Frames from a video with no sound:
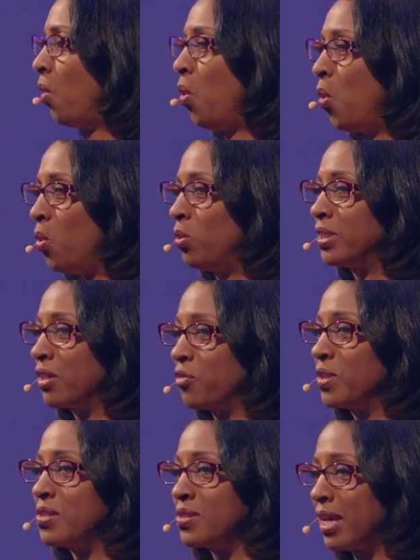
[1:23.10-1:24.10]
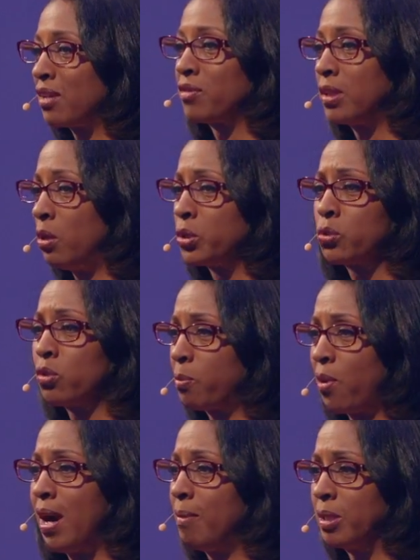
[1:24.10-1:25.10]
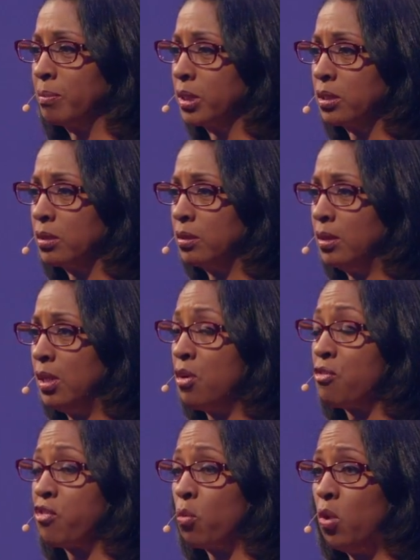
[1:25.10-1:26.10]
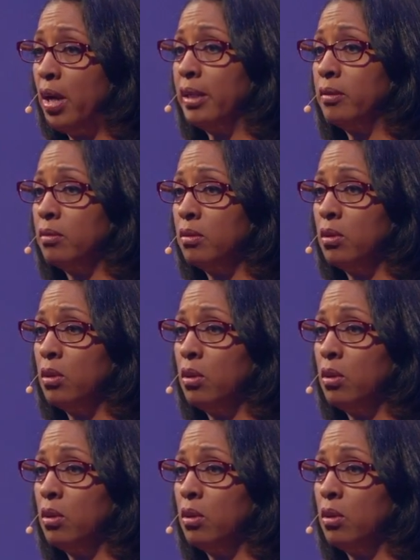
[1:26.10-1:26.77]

a whole different set of cultural problems. For one,